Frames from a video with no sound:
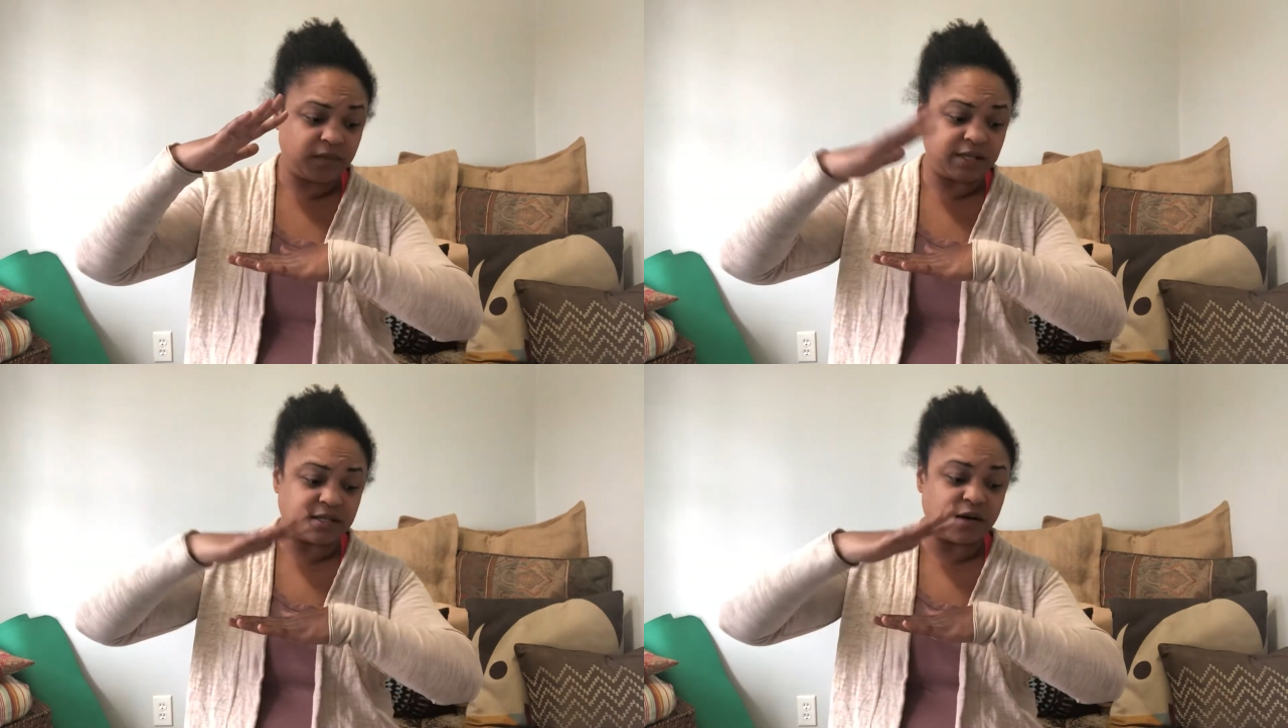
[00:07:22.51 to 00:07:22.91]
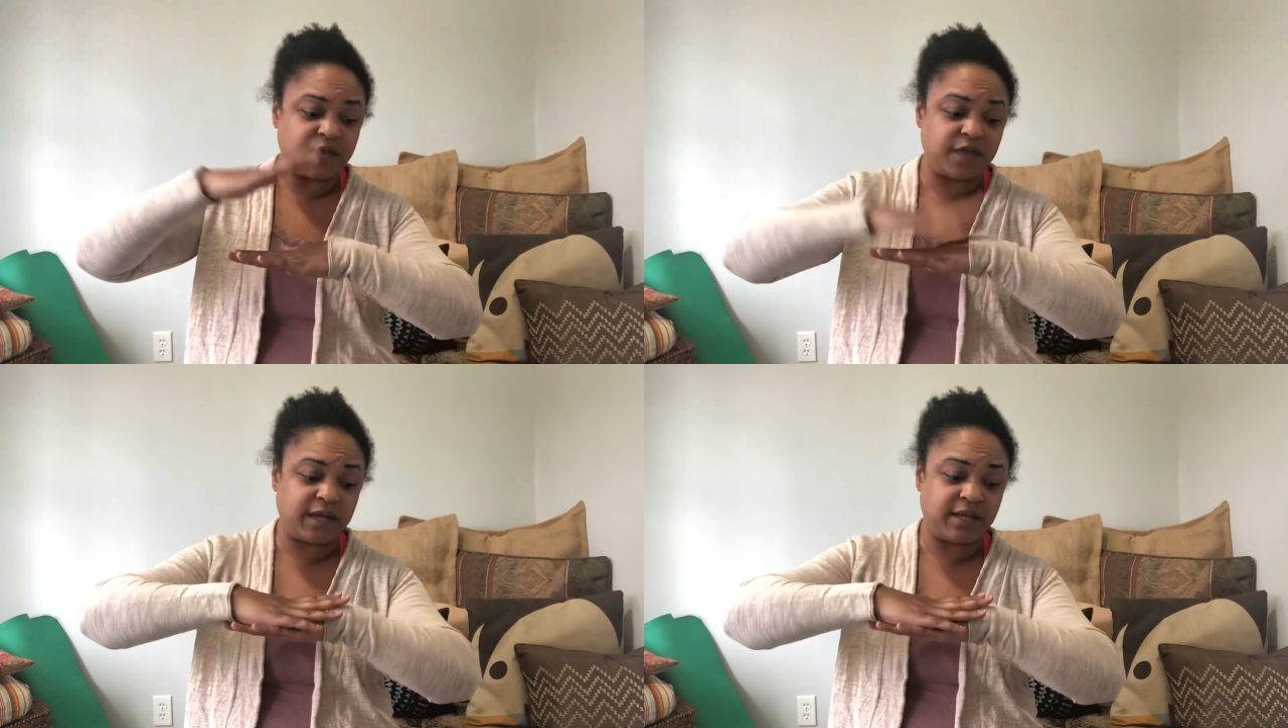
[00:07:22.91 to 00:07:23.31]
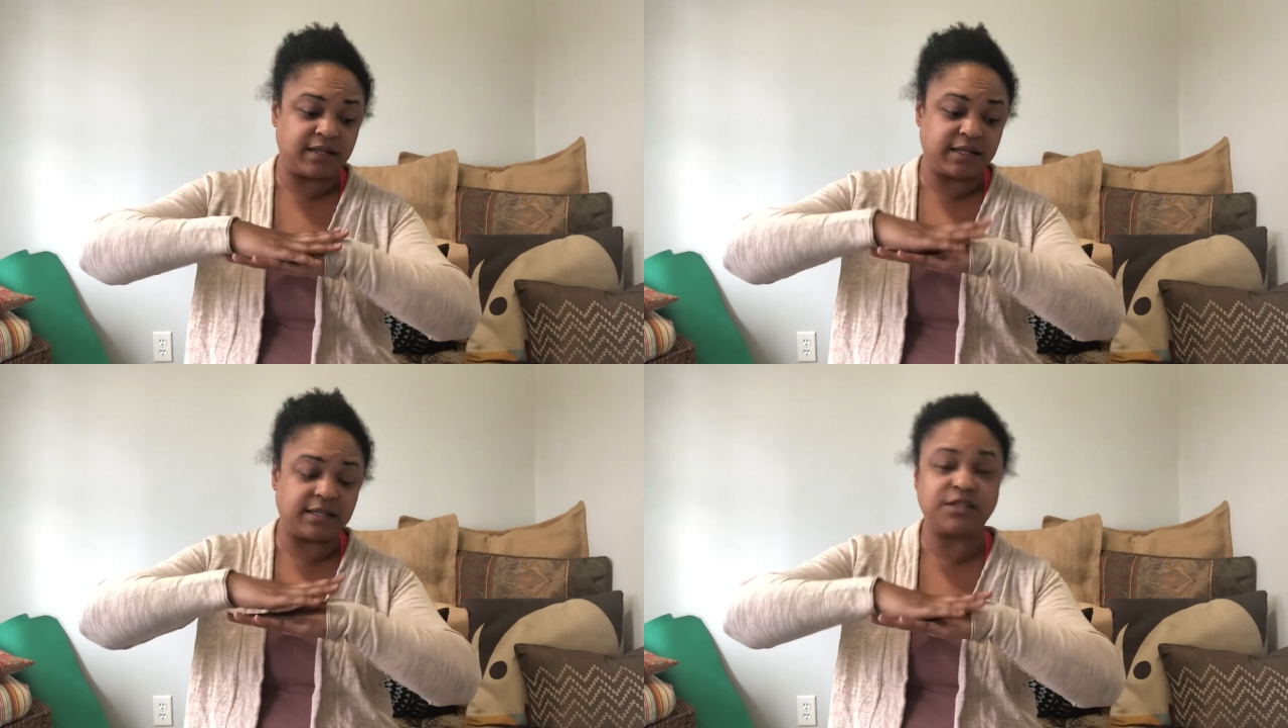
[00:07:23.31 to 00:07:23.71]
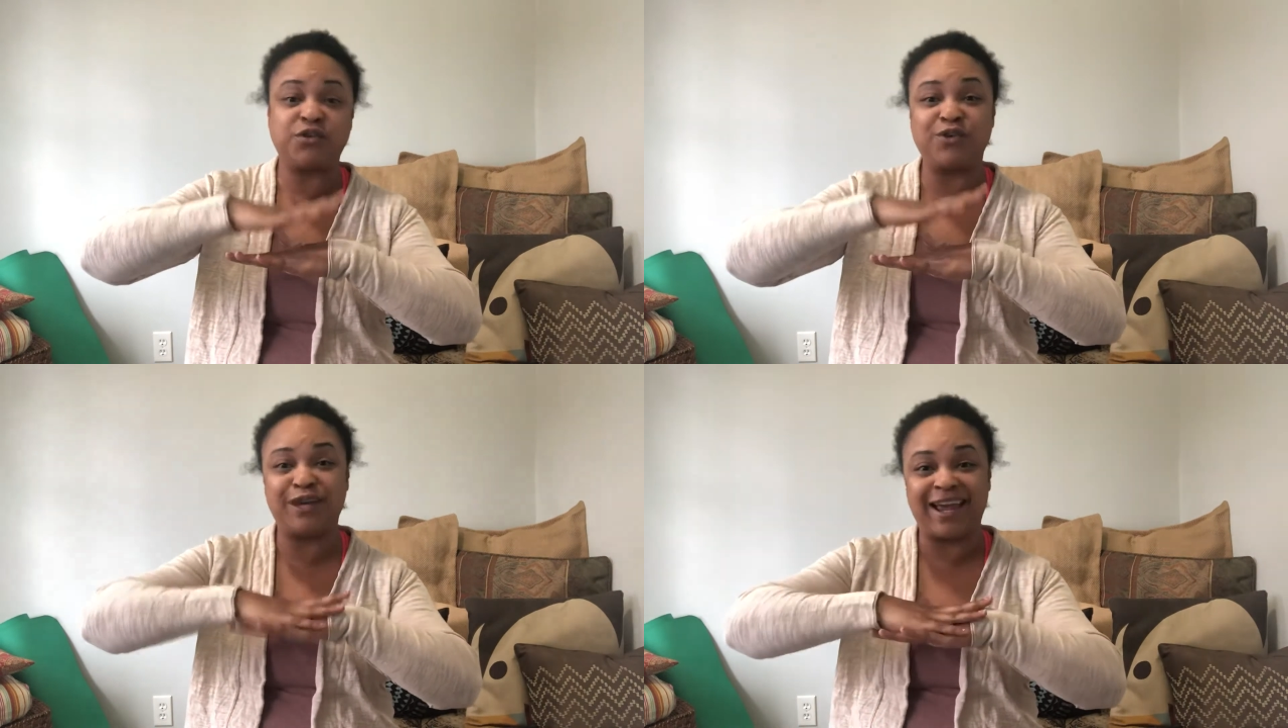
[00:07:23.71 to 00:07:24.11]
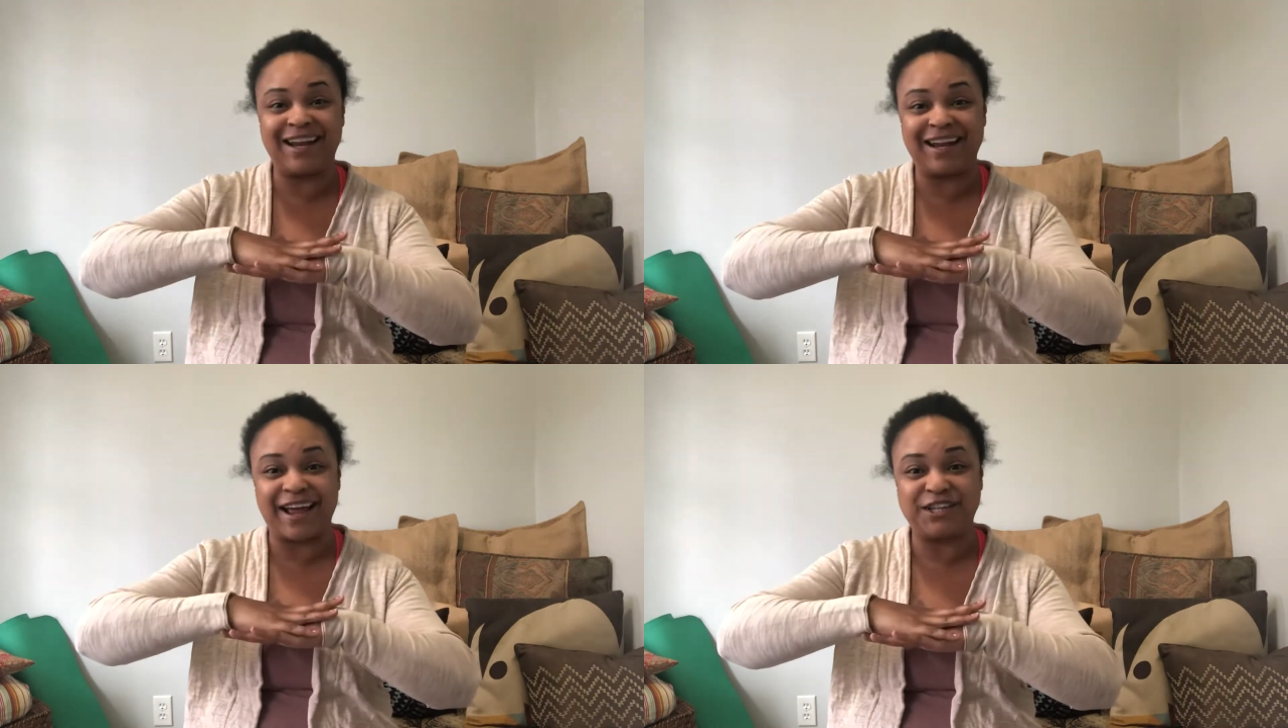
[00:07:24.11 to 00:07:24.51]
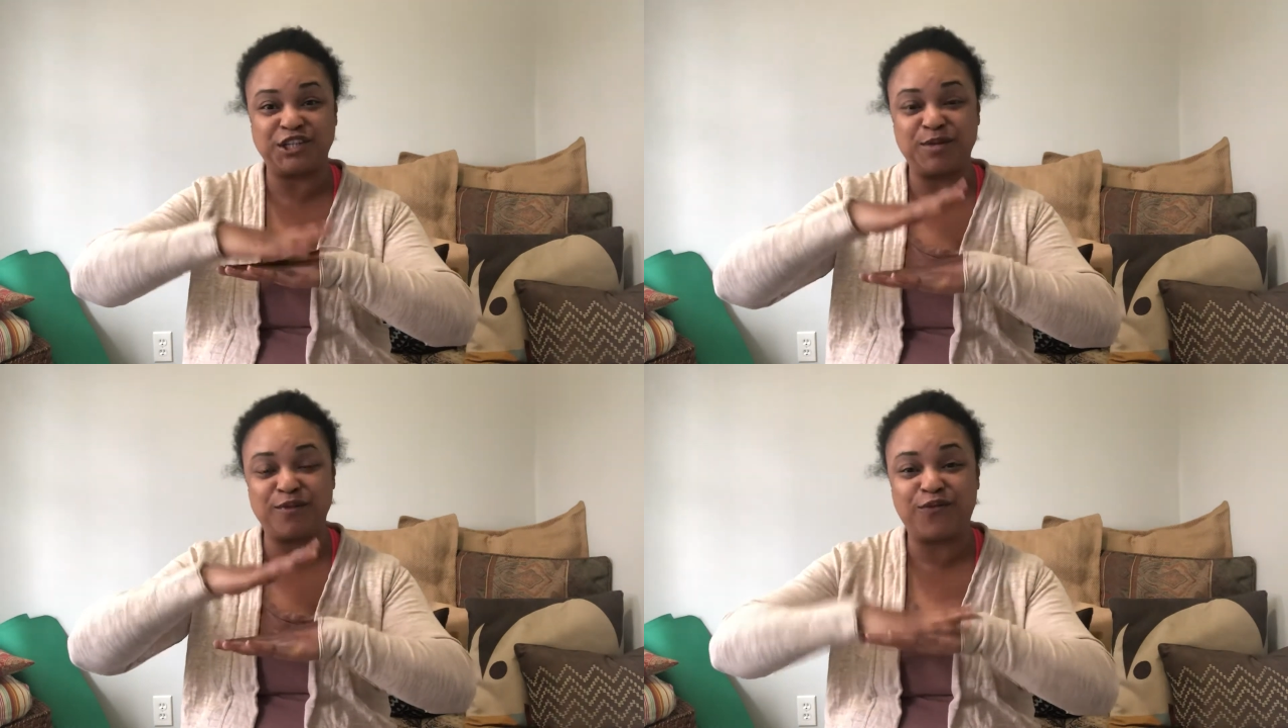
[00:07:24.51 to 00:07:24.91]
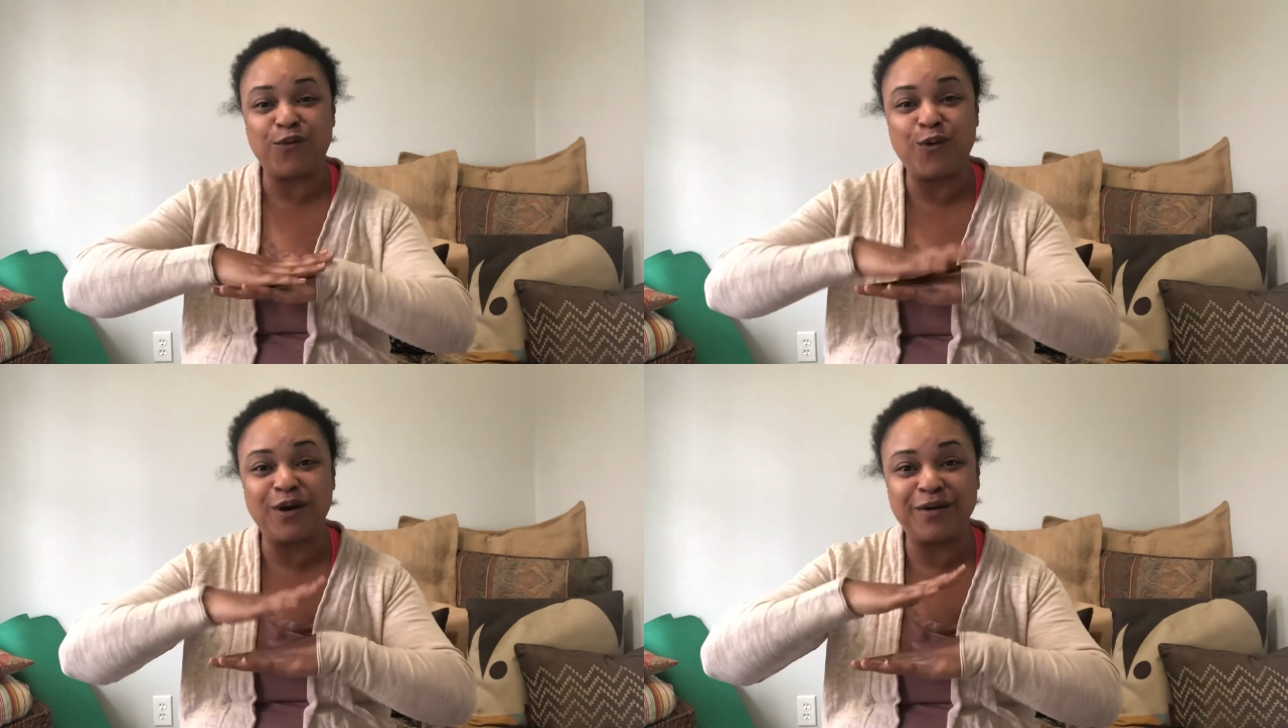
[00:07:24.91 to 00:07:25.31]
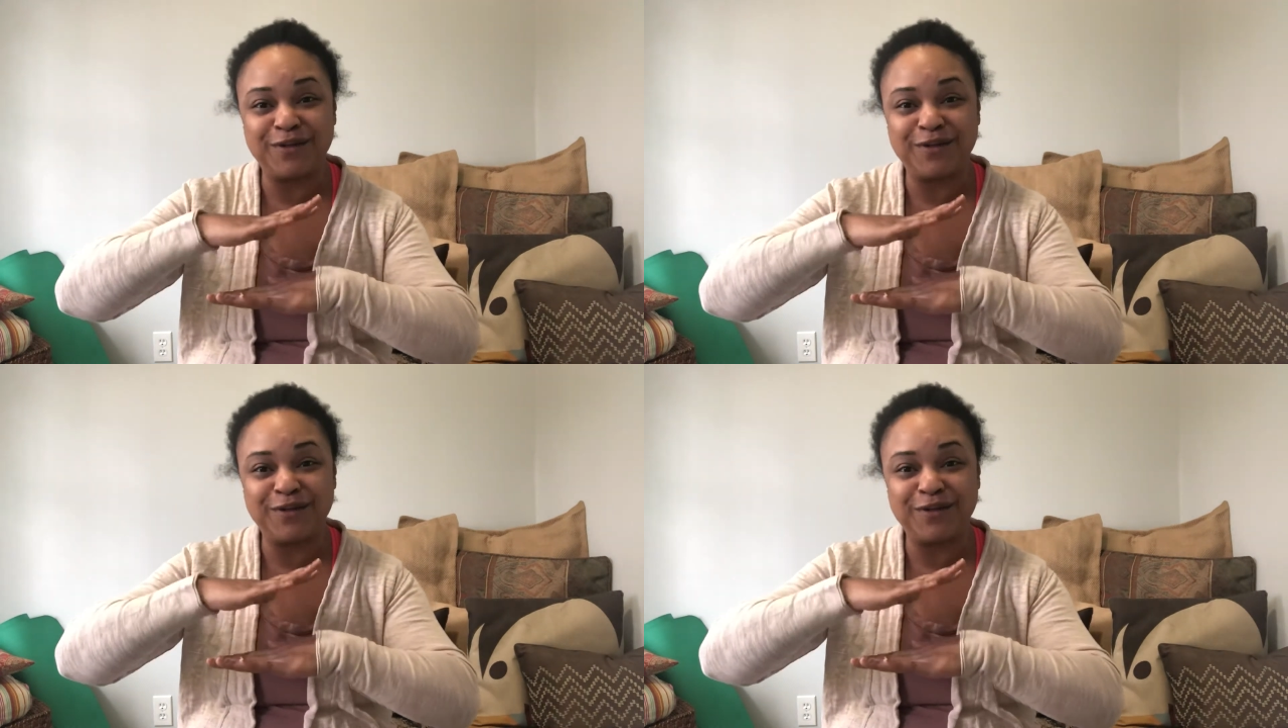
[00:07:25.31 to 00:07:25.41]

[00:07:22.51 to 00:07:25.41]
So this is created actually before